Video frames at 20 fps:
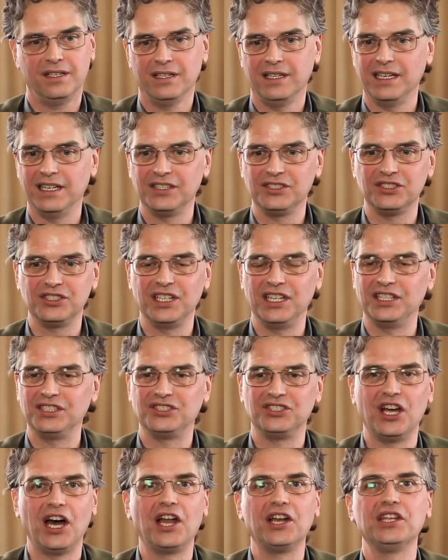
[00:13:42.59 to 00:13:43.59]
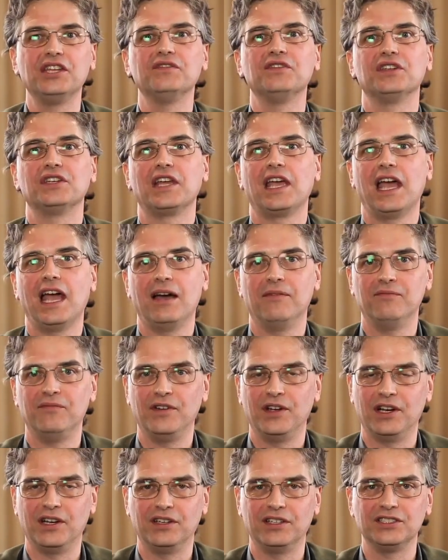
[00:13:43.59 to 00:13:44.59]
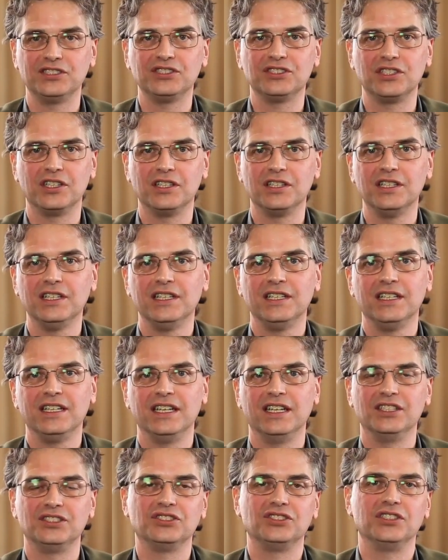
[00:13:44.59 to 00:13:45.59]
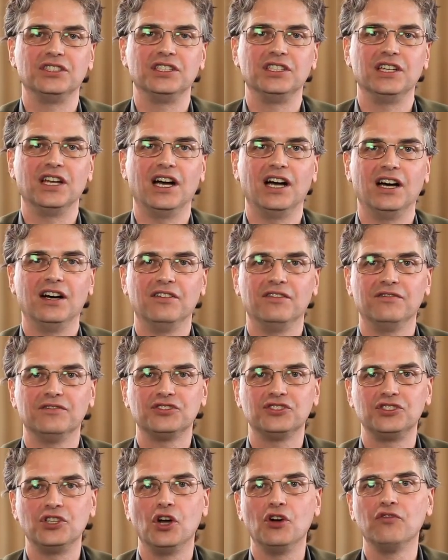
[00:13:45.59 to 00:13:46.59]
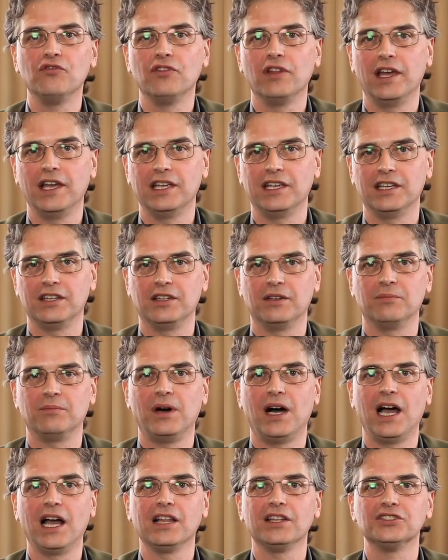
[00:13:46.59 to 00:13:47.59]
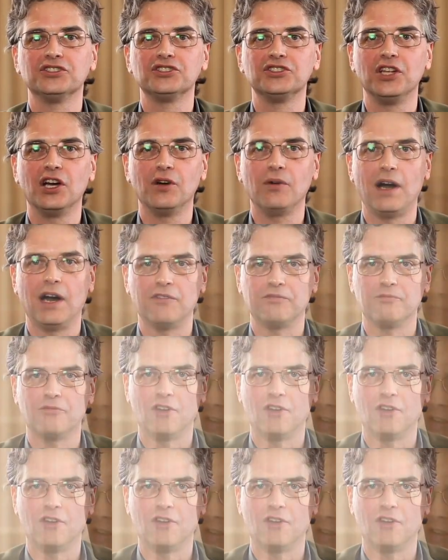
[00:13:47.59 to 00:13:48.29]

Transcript: it's not even cab fare. It's the snowflake and the pile of snow out